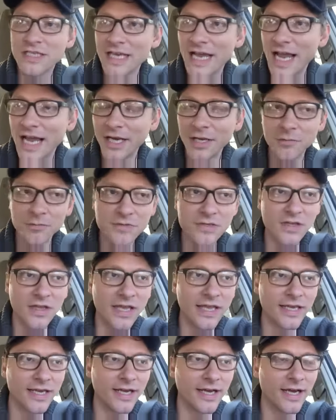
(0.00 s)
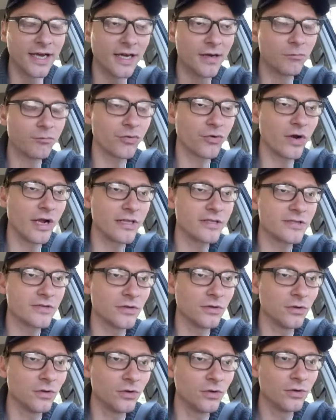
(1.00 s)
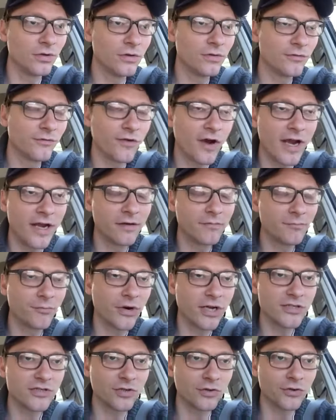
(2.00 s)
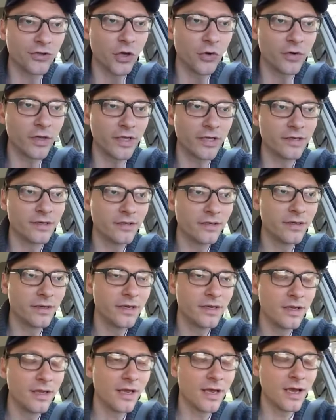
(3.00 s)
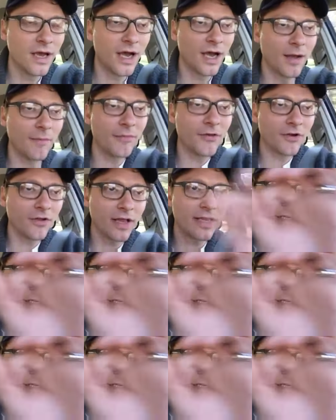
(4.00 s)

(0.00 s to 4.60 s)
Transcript: items like fried pretzel donut. They're like